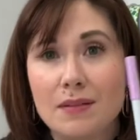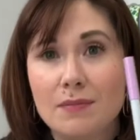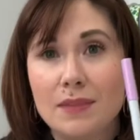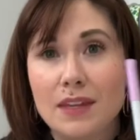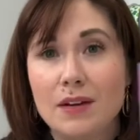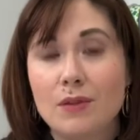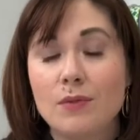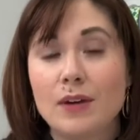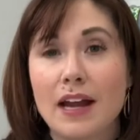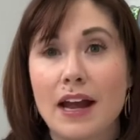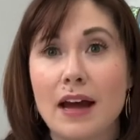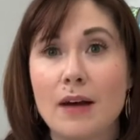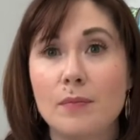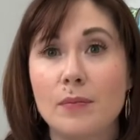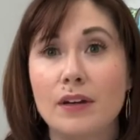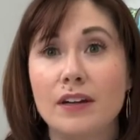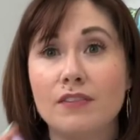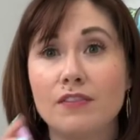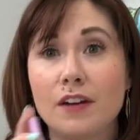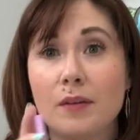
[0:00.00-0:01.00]
thing would happen
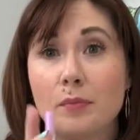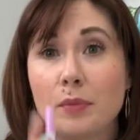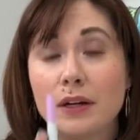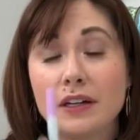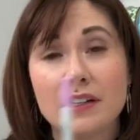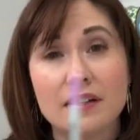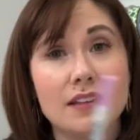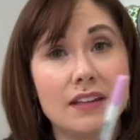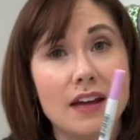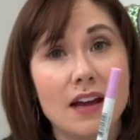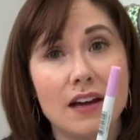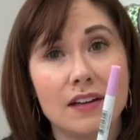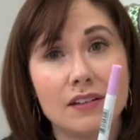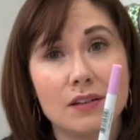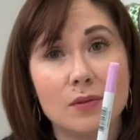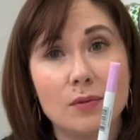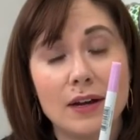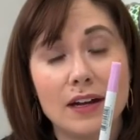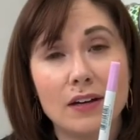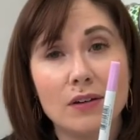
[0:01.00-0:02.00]
if I put it the other
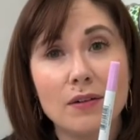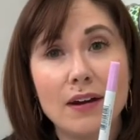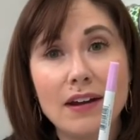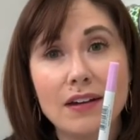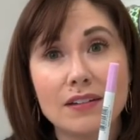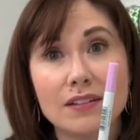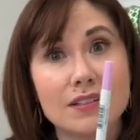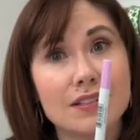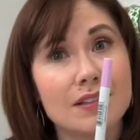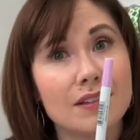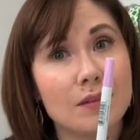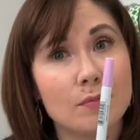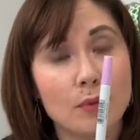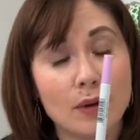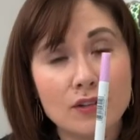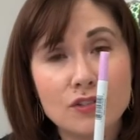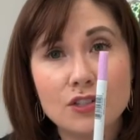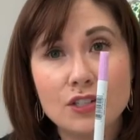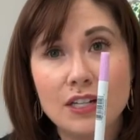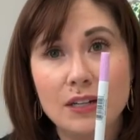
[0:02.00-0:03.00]
way around. The
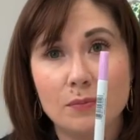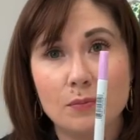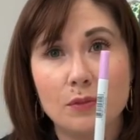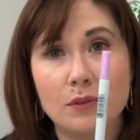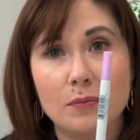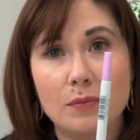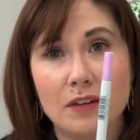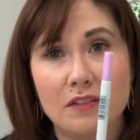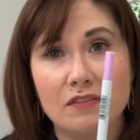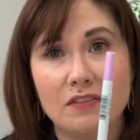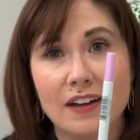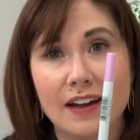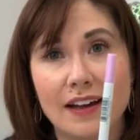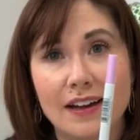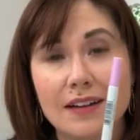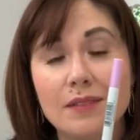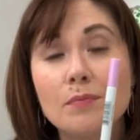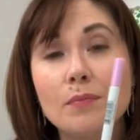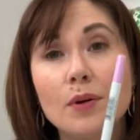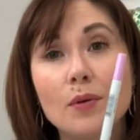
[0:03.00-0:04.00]
brush tip would be
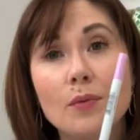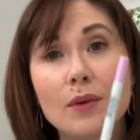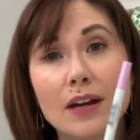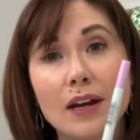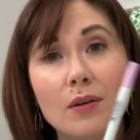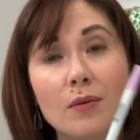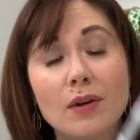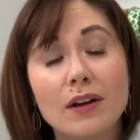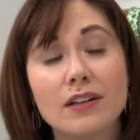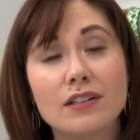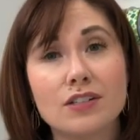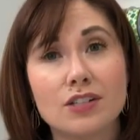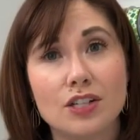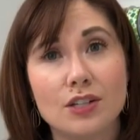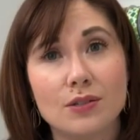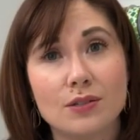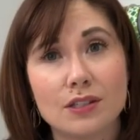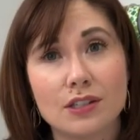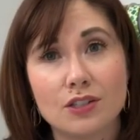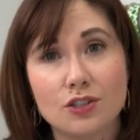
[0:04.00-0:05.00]
fine, but when I wanted to
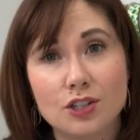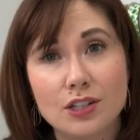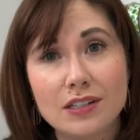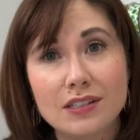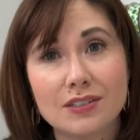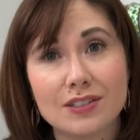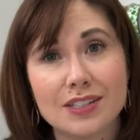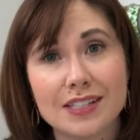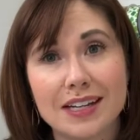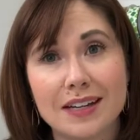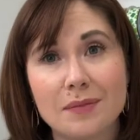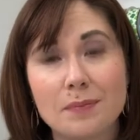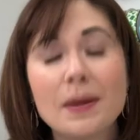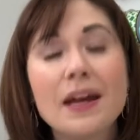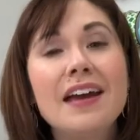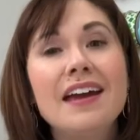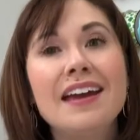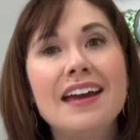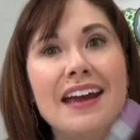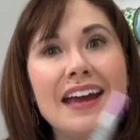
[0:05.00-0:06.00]
use the chisel tip,
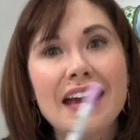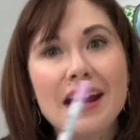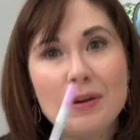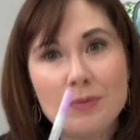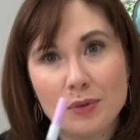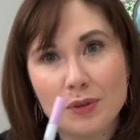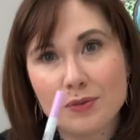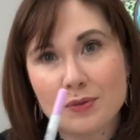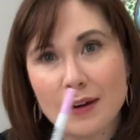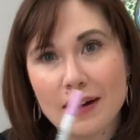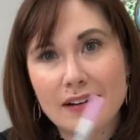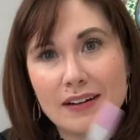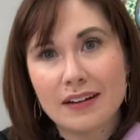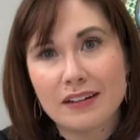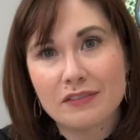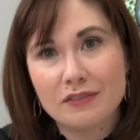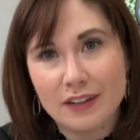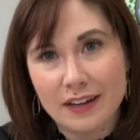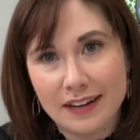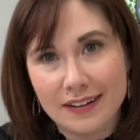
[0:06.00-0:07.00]
it would run out
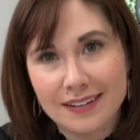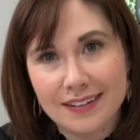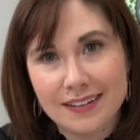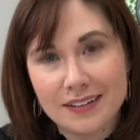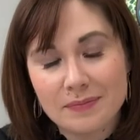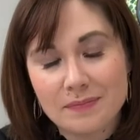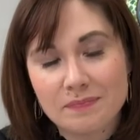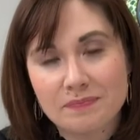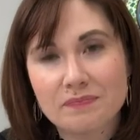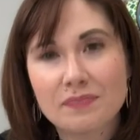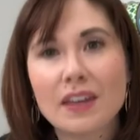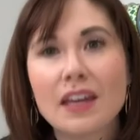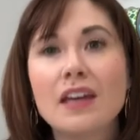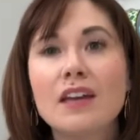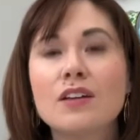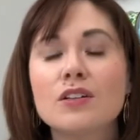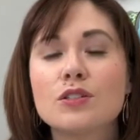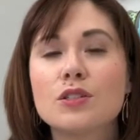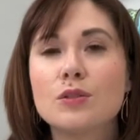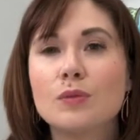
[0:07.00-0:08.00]
of ink.
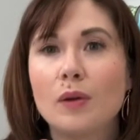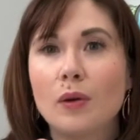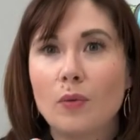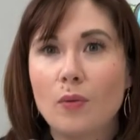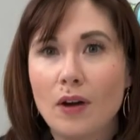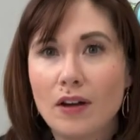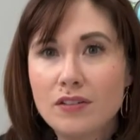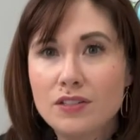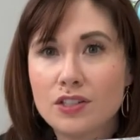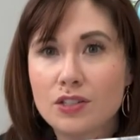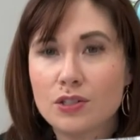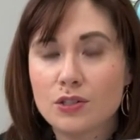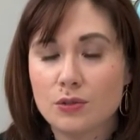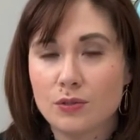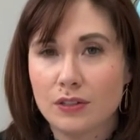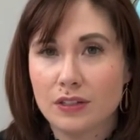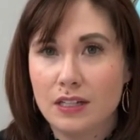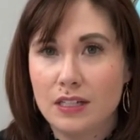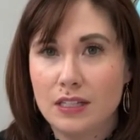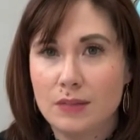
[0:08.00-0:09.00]
So we want to store
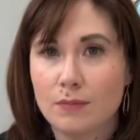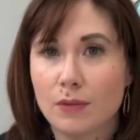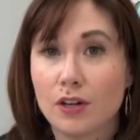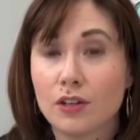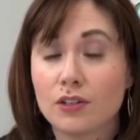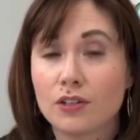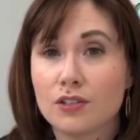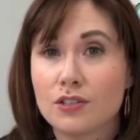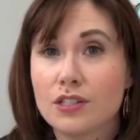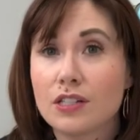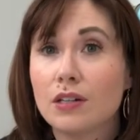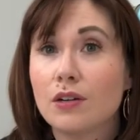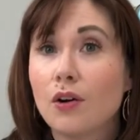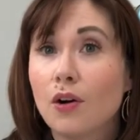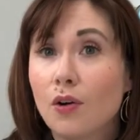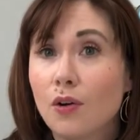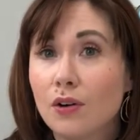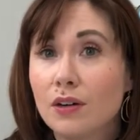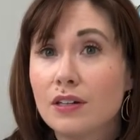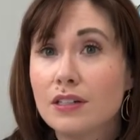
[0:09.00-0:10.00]
these markers in a
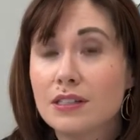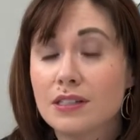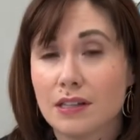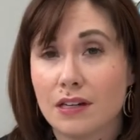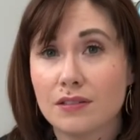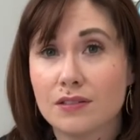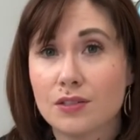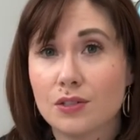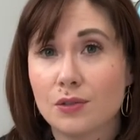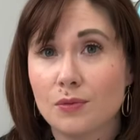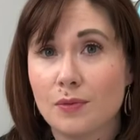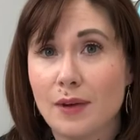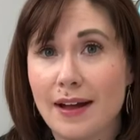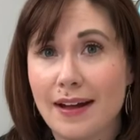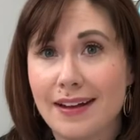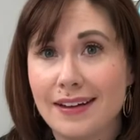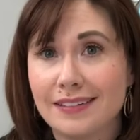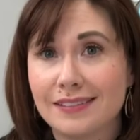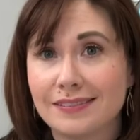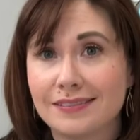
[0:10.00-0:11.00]
horizontal way.